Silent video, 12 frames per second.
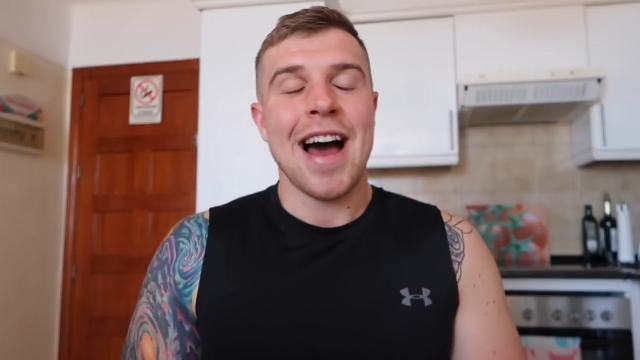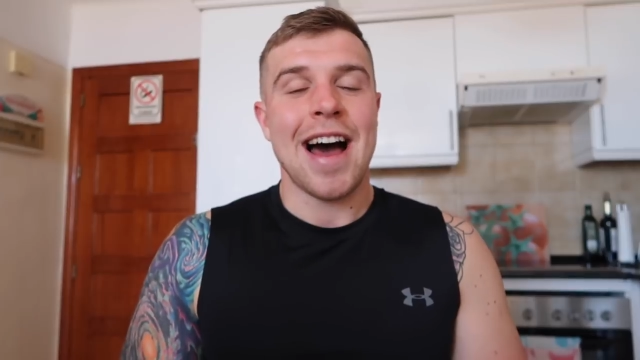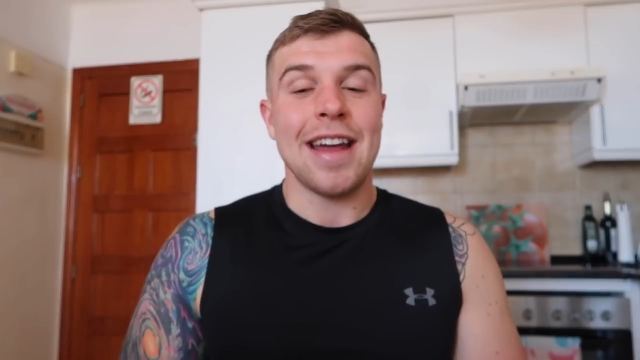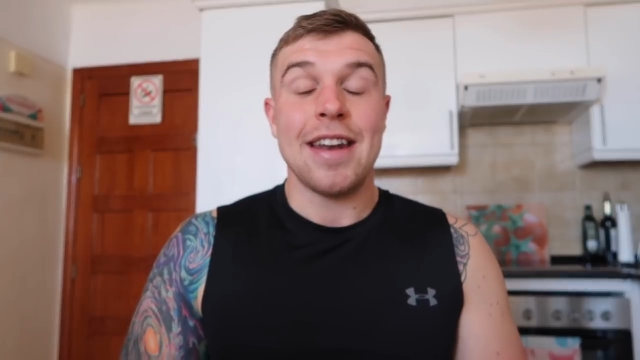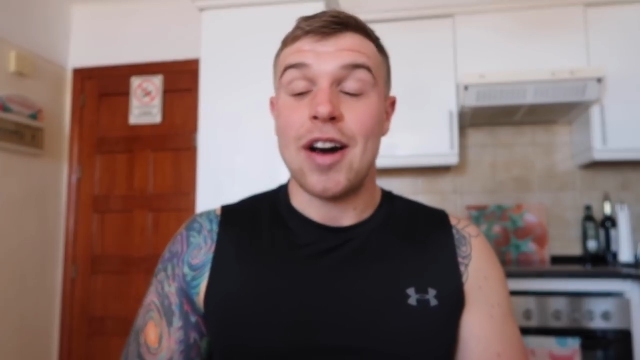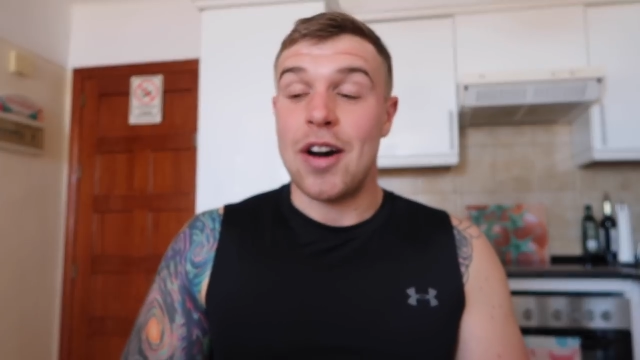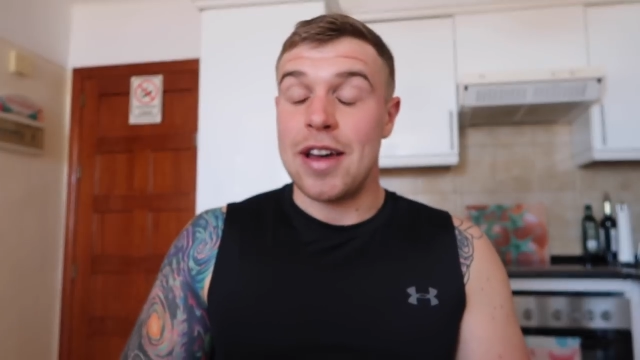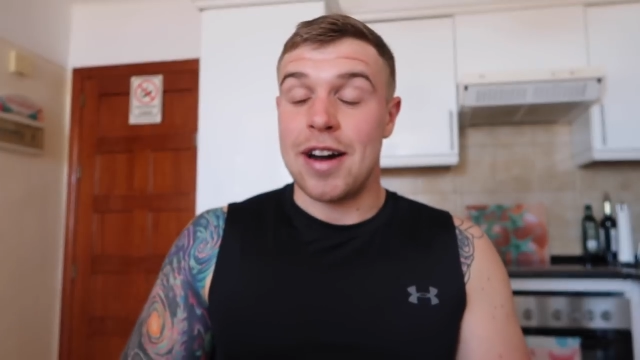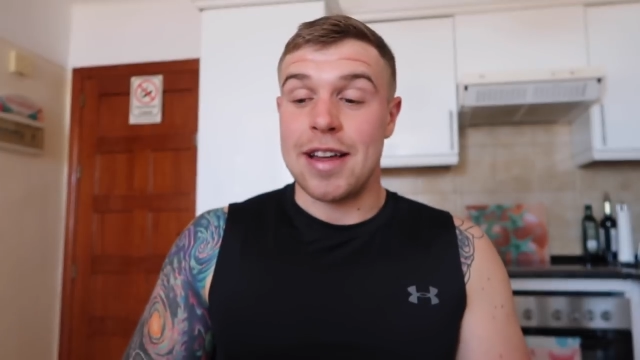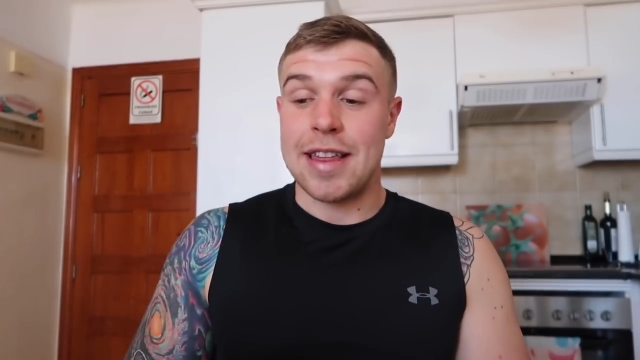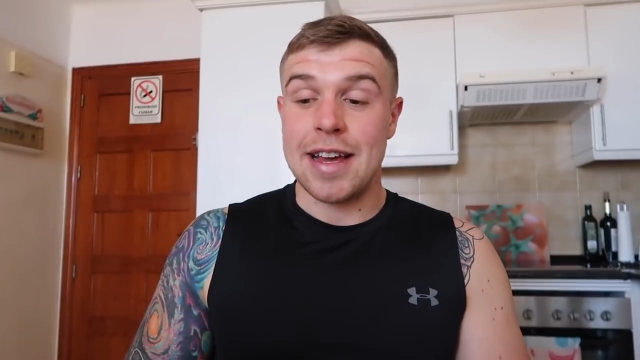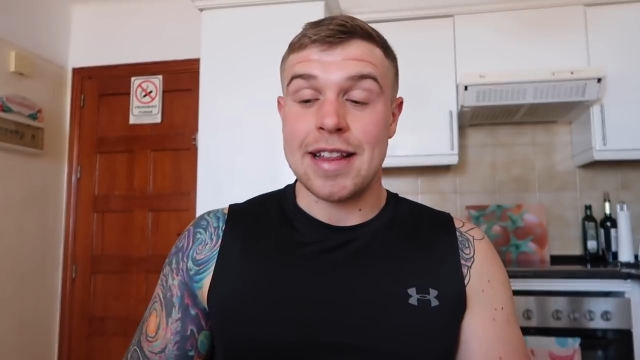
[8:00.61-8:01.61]
And
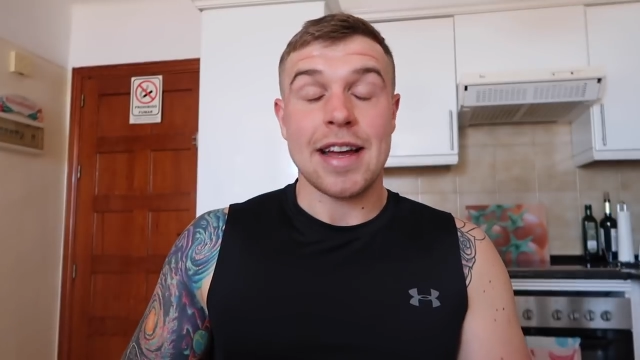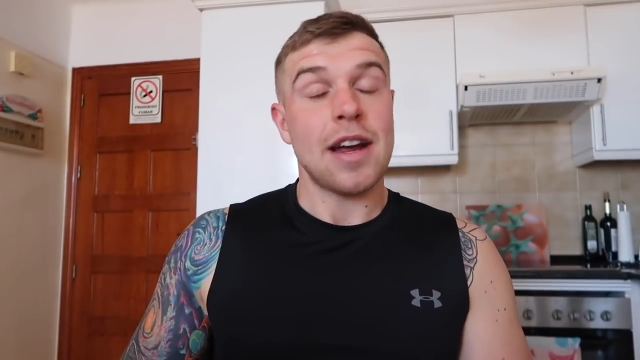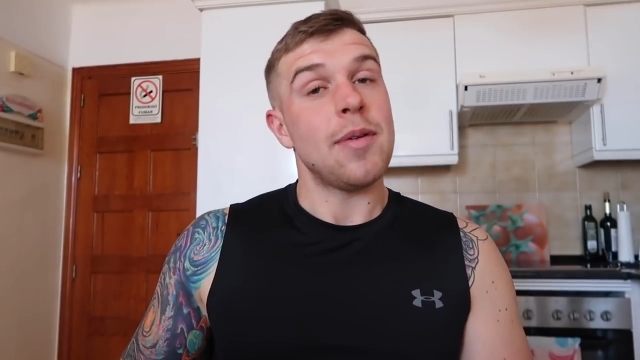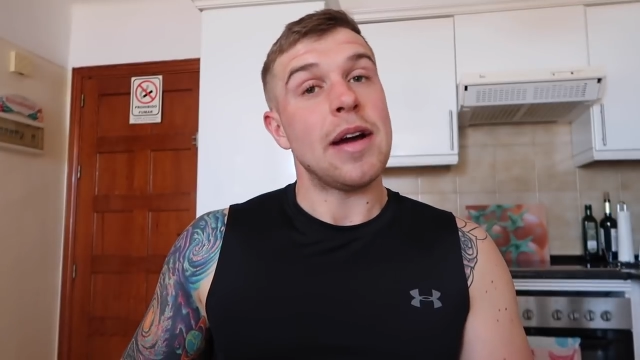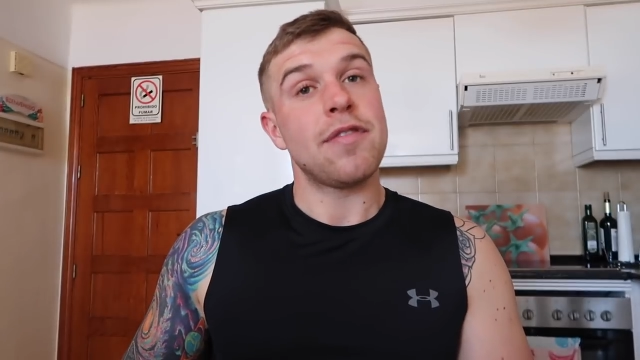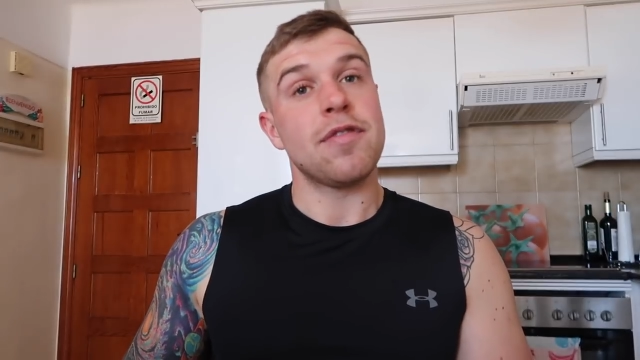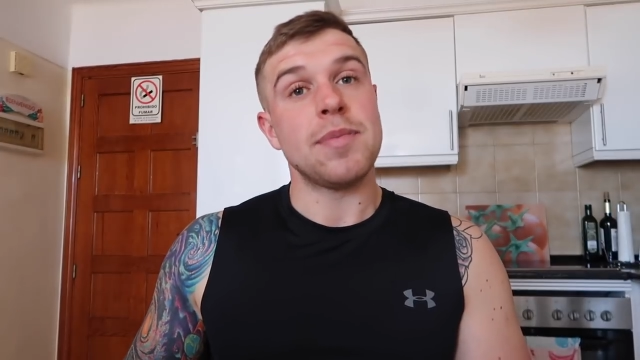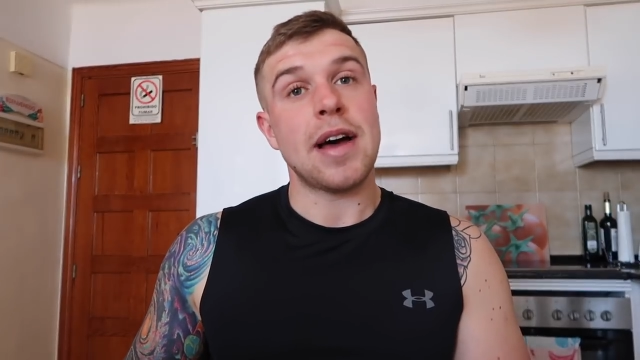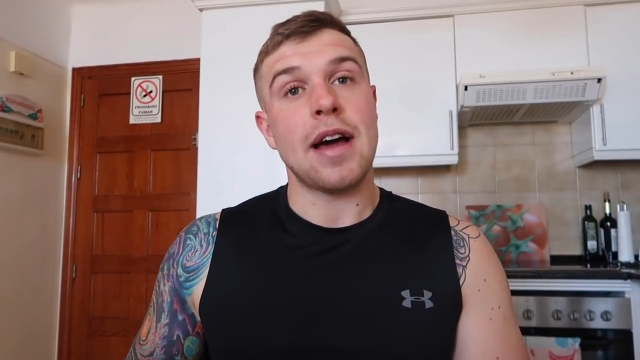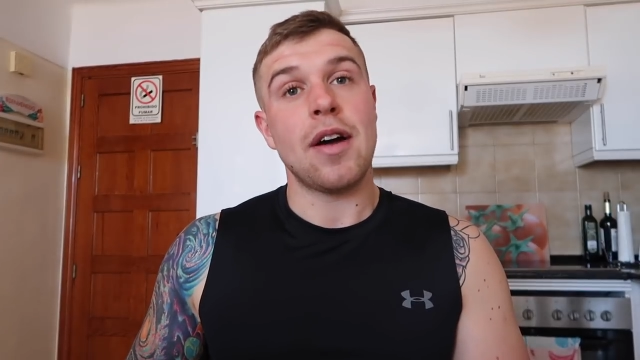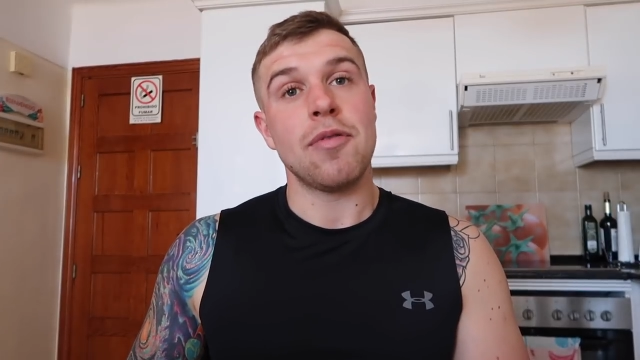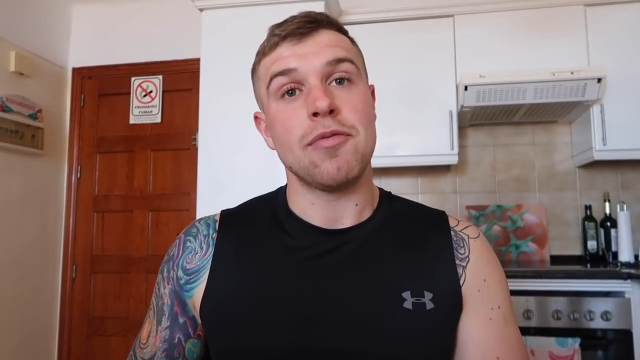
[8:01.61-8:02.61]
I think that I went from
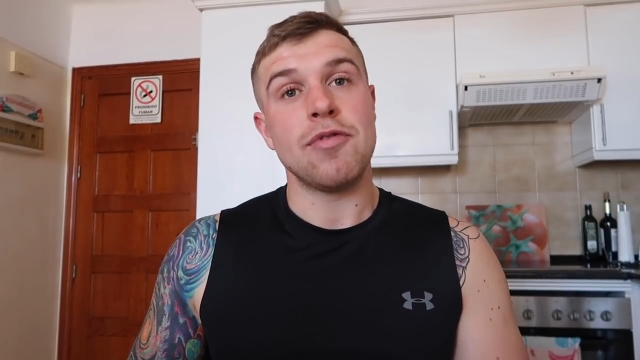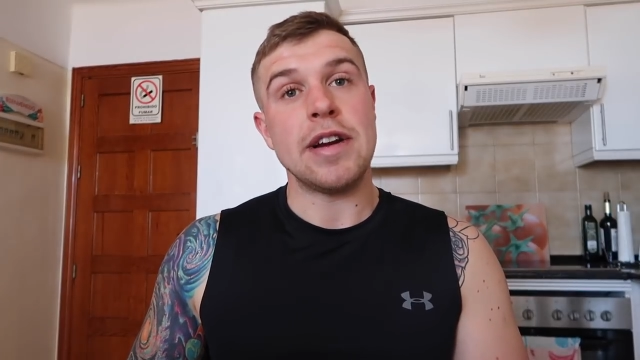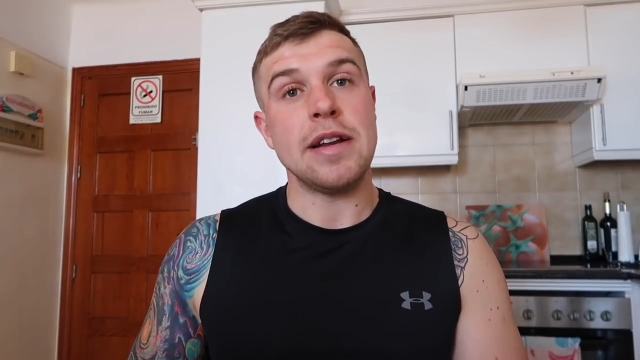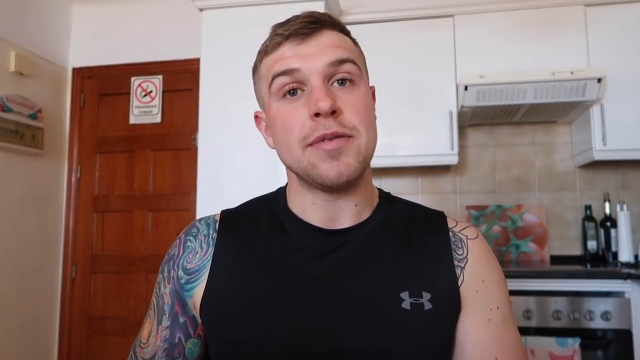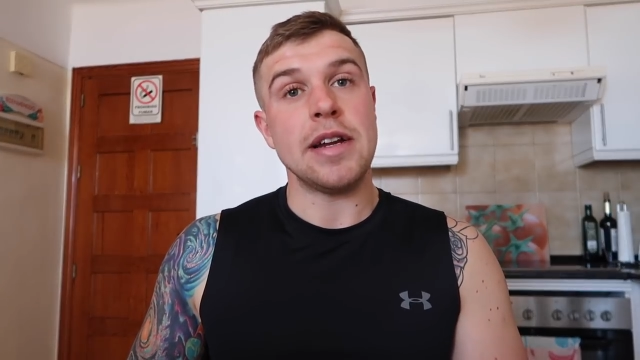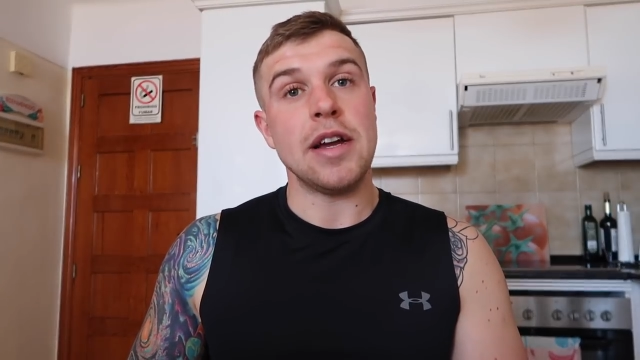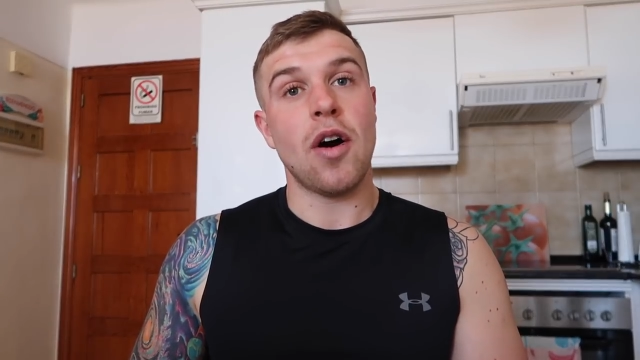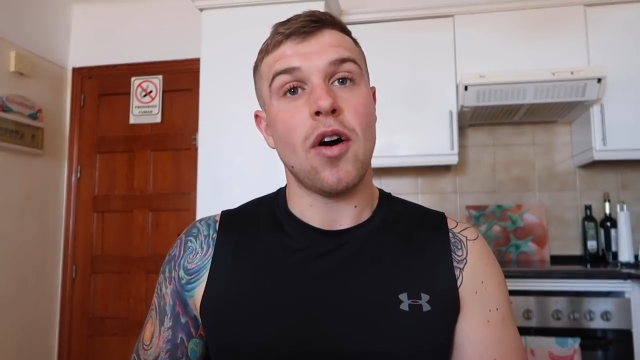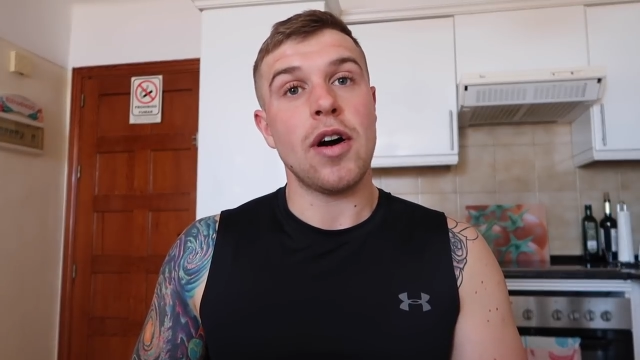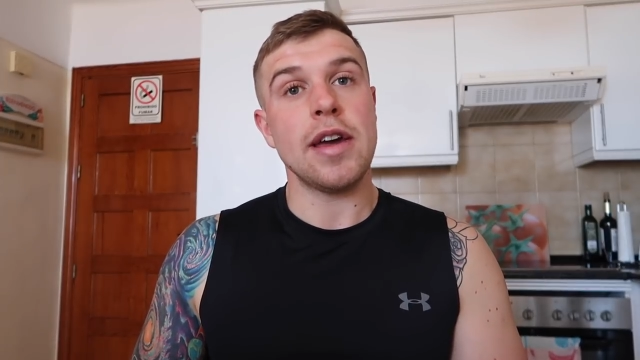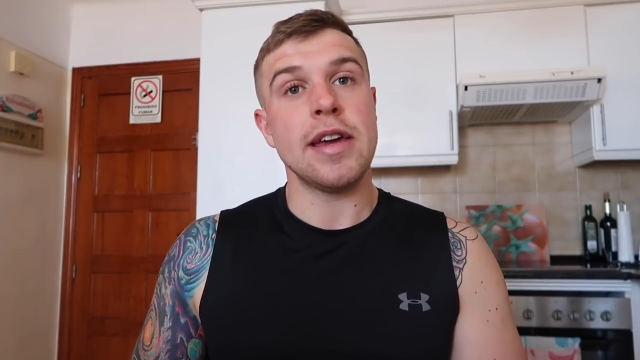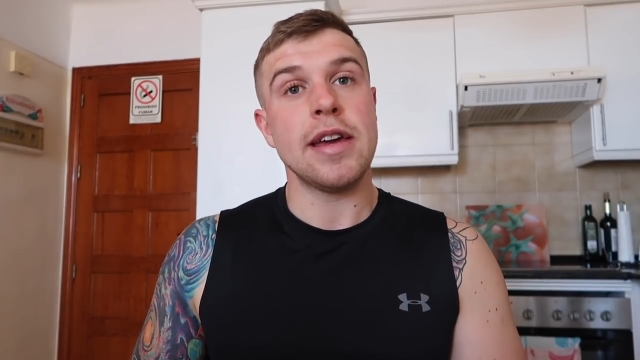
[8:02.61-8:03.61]
that really, really
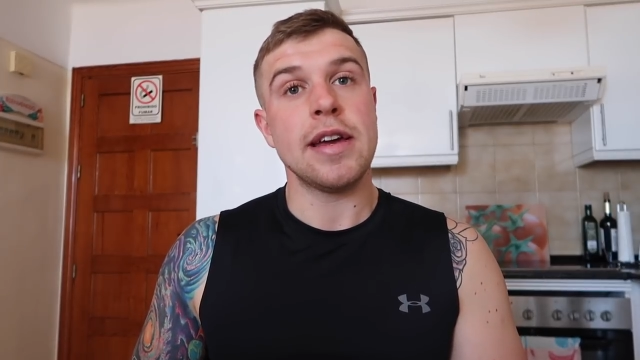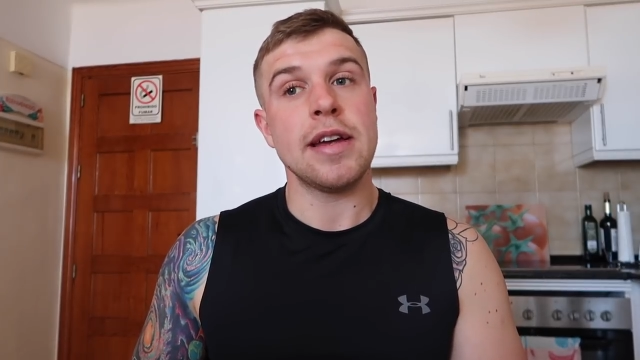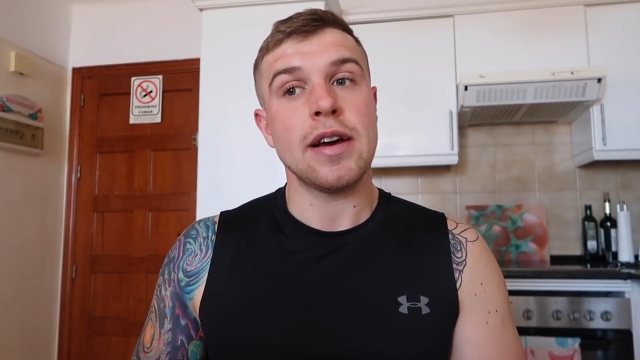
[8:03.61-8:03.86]
high.